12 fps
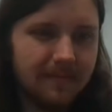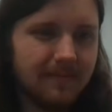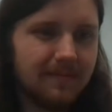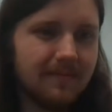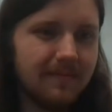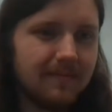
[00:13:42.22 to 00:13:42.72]

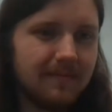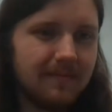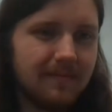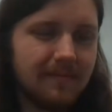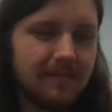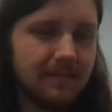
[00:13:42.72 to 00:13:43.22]

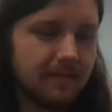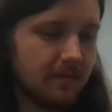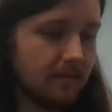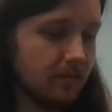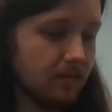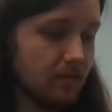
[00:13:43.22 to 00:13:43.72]

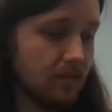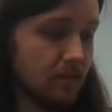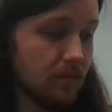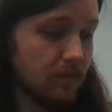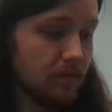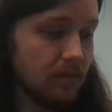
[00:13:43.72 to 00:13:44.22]

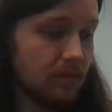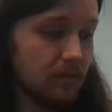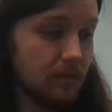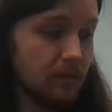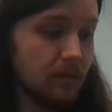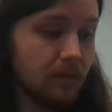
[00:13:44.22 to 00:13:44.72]

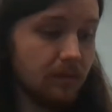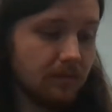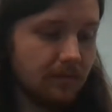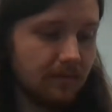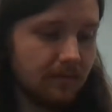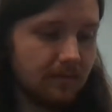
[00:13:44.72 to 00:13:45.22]

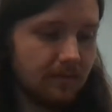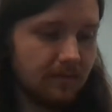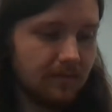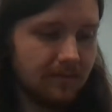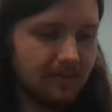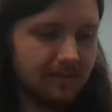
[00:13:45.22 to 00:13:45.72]

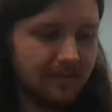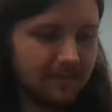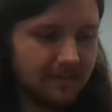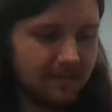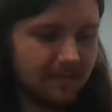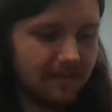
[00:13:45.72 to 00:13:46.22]

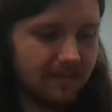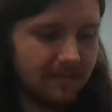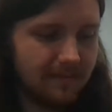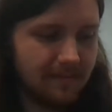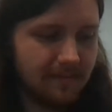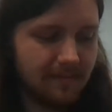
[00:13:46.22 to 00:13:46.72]

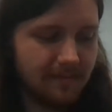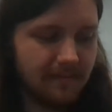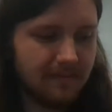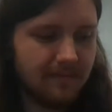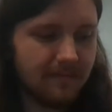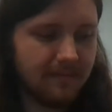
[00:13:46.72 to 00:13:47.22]

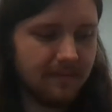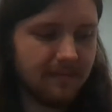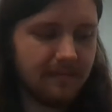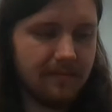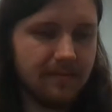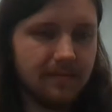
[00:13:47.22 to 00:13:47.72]

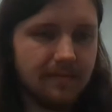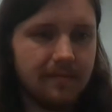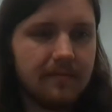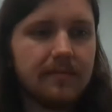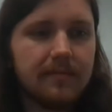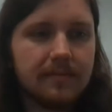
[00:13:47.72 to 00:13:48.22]

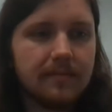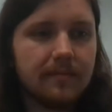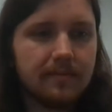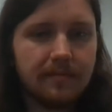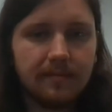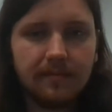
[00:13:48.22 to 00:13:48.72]

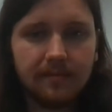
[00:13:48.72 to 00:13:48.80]
(silent)